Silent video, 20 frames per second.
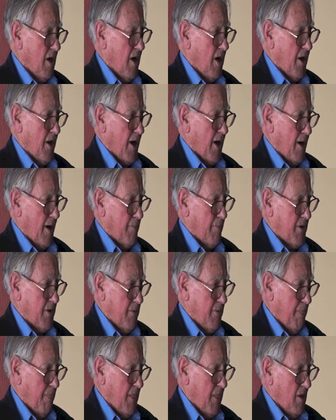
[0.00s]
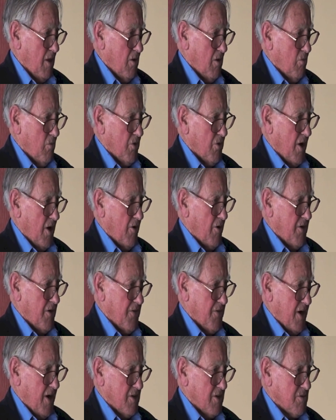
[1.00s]
unarmed, with only a
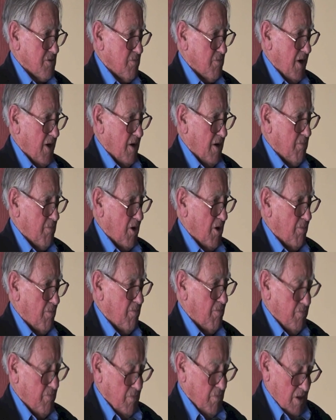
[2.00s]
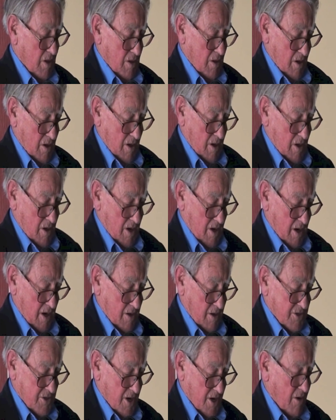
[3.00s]
thousand pound bomb.
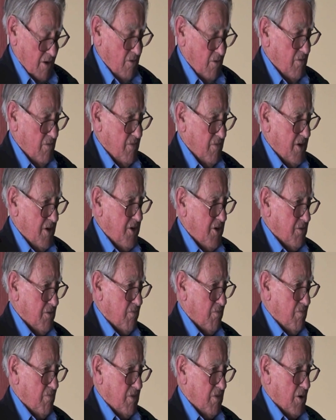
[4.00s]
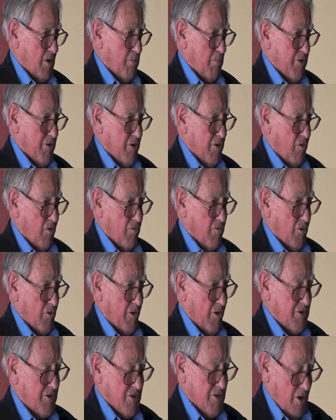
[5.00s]
And so they didn't get approval
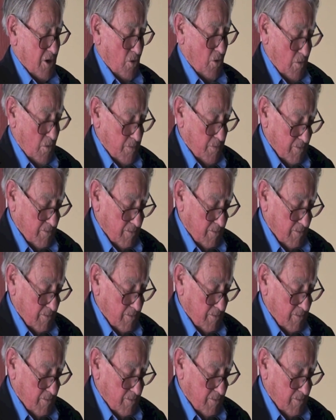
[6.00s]
for it. So